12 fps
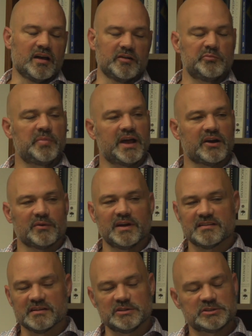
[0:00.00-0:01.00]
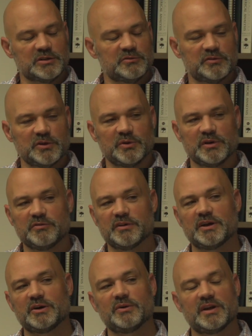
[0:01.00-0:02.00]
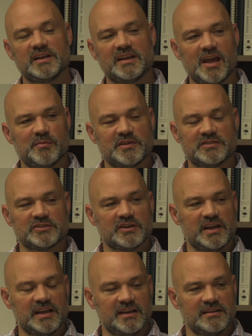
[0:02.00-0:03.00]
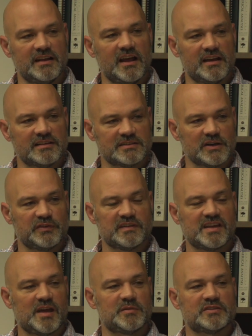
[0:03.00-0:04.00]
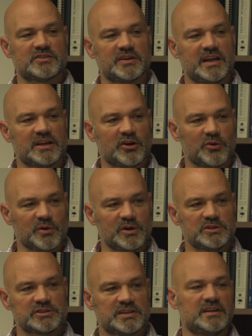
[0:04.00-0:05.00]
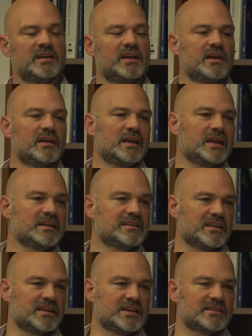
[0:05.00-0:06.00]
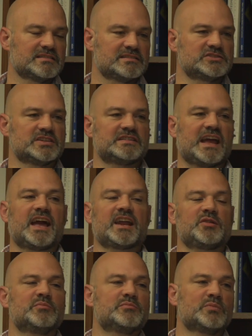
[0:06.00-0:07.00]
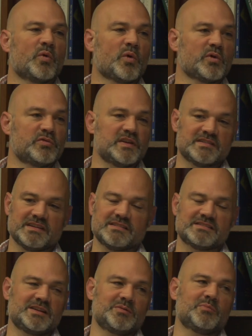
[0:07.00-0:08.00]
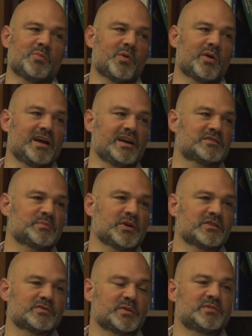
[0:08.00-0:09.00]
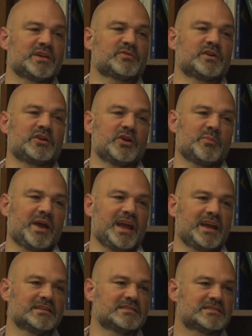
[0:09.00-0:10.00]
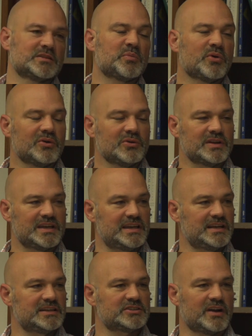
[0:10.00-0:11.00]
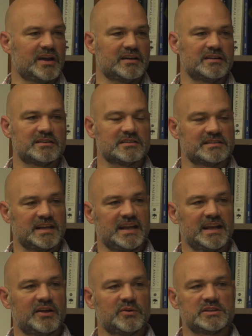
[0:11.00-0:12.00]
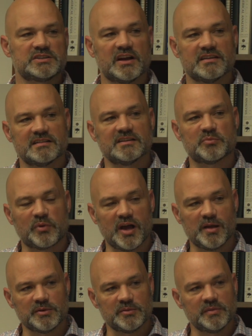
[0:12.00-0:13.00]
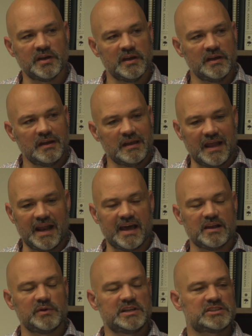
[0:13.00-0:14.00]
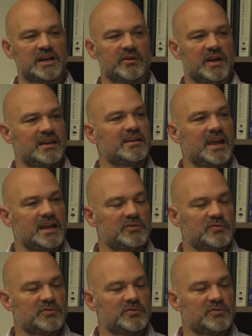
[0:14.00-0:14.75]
better resolution fluid flow and chemistry and surface chemistry and corrosion into this just added more physics and more experts from different domains to pull in and try to understand how to address this problem and how do we generate data